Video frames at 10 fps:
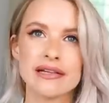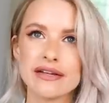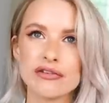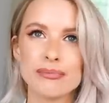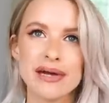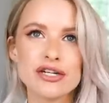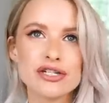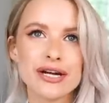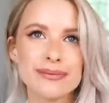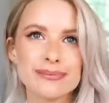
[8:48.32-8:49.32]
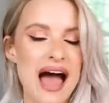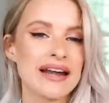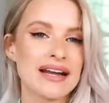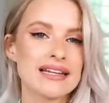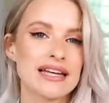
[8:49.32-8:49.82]
leave a picture
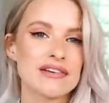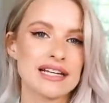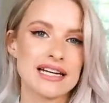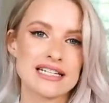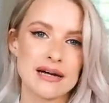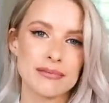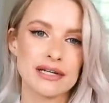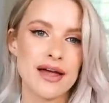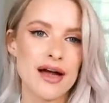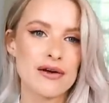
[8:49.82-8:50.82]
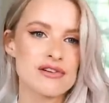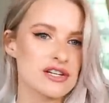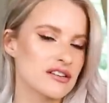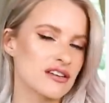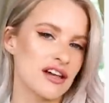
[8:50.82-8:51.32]
and I'll leave a link down below
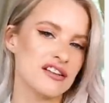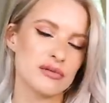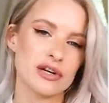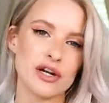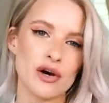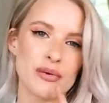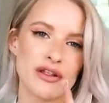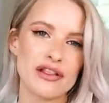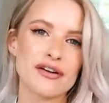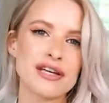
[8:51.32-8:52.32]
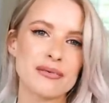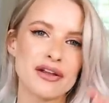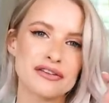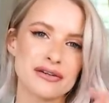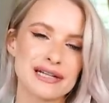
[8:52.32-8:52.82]
just in case you're one of the lucky
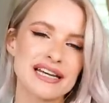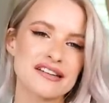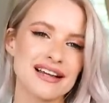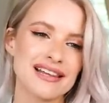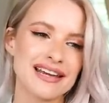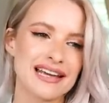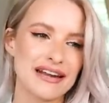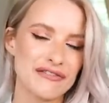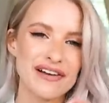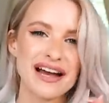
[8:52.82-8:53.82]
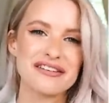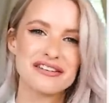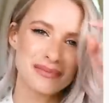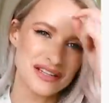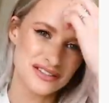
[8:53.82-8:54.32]
ones who clicks that link and finds
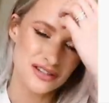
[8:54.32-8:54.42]
them in